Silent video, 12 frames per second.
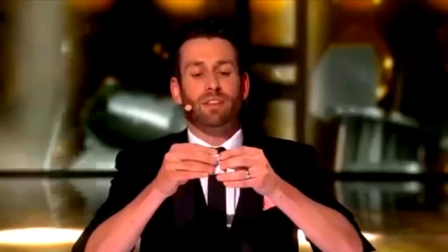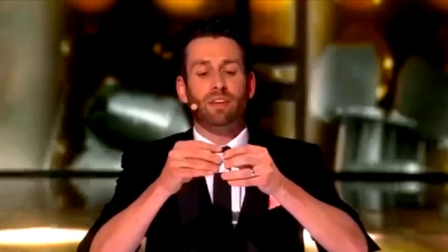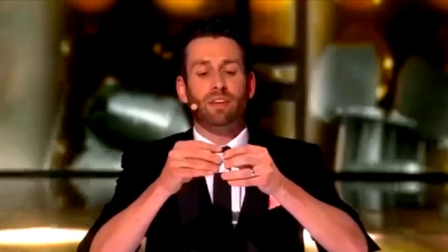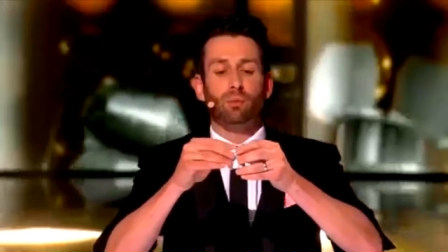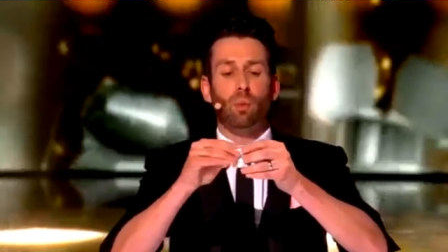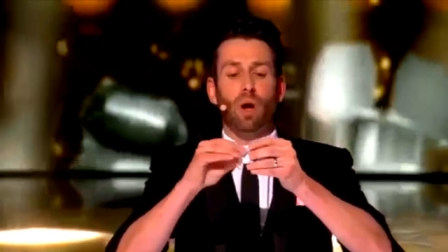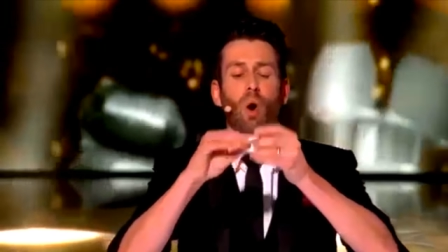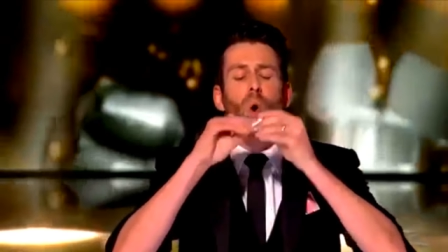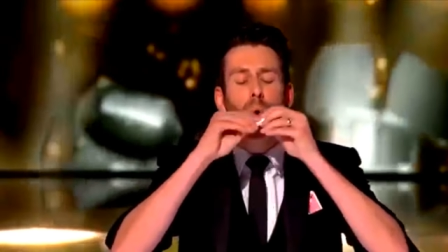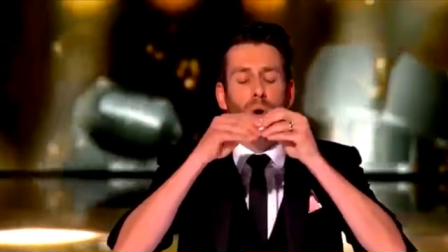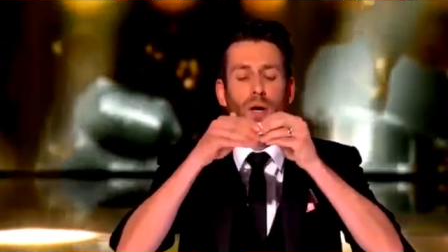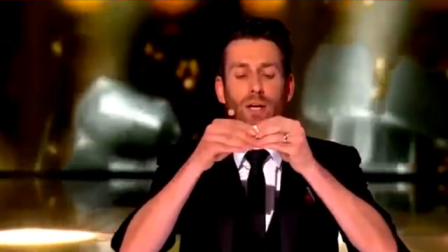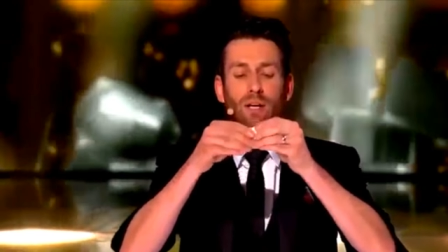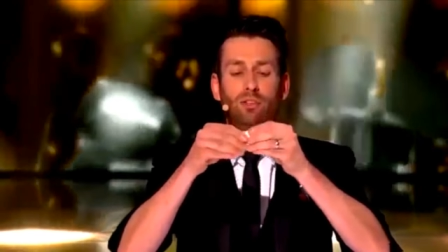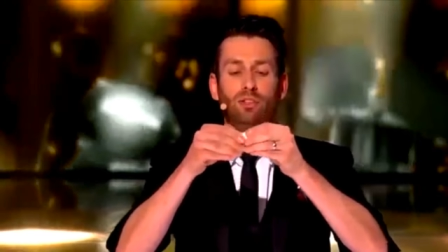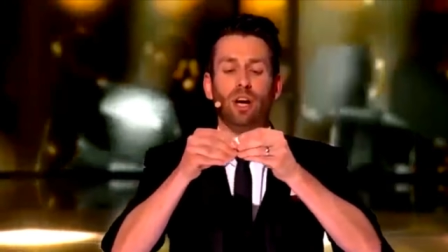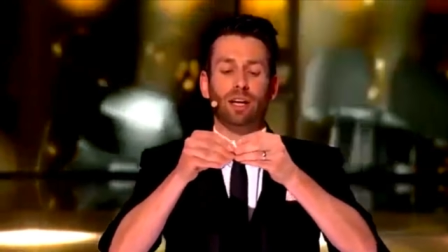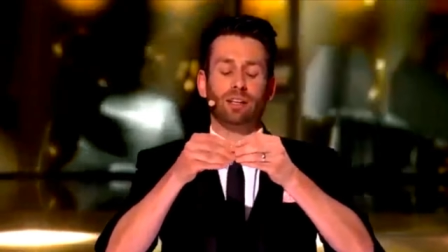he had a palm piece
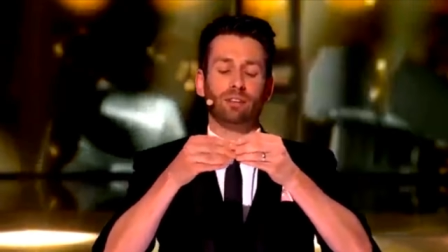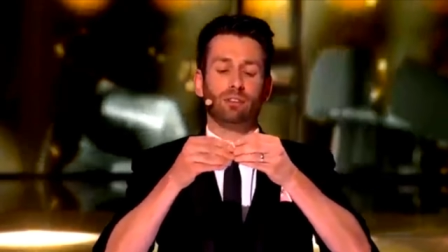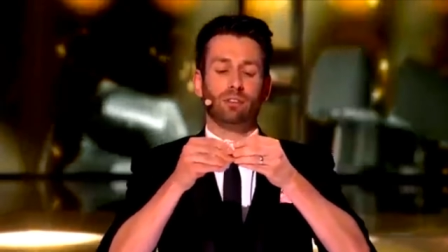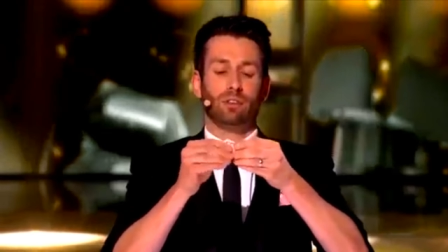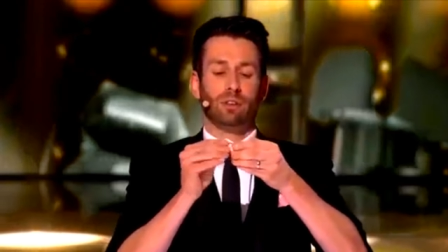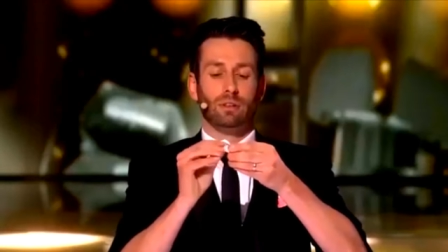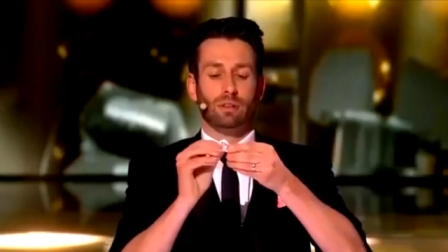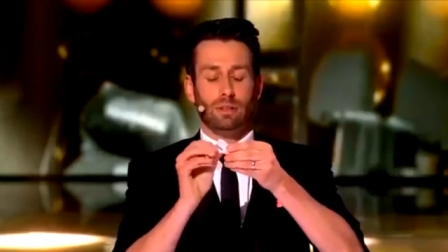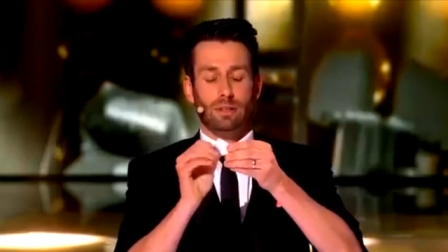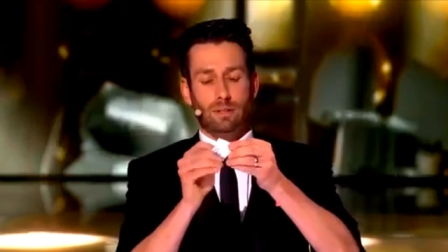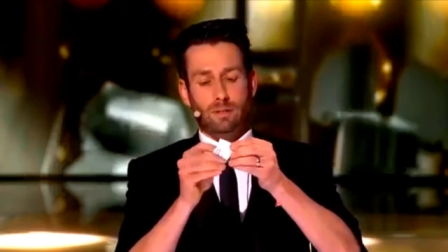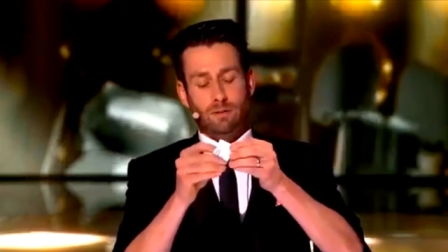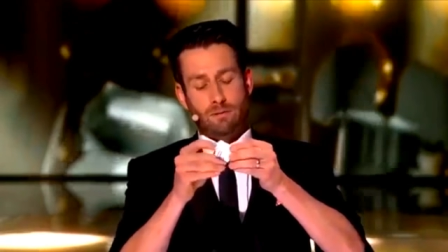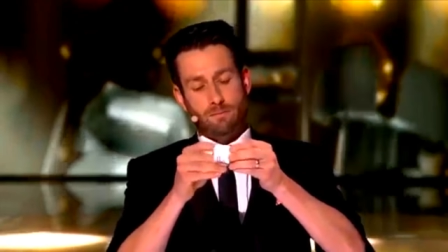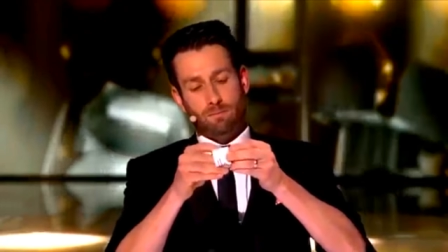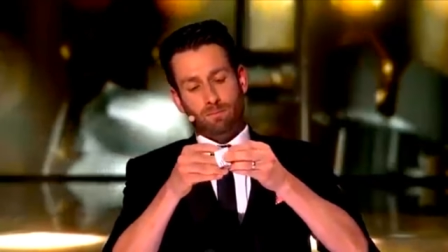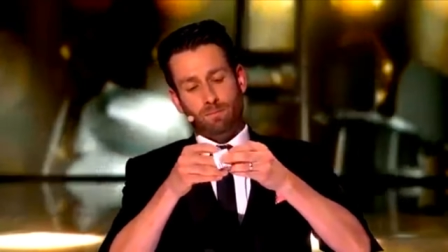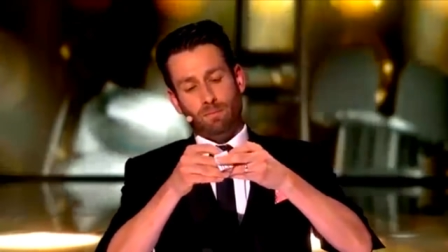of paper in his hand
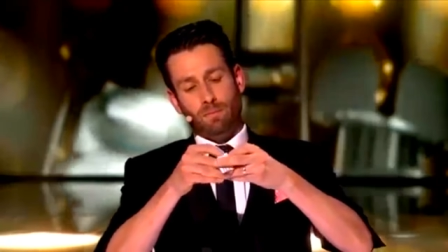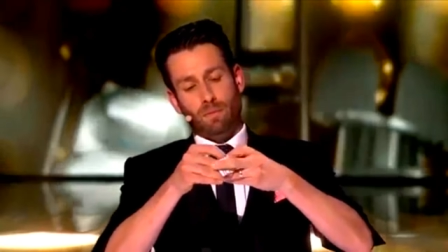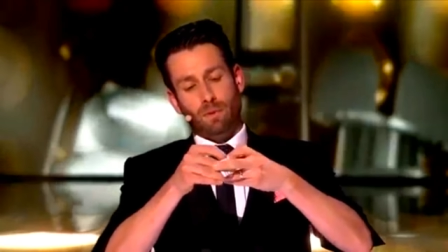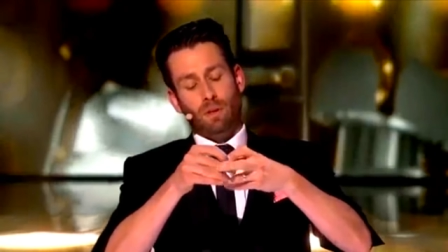that he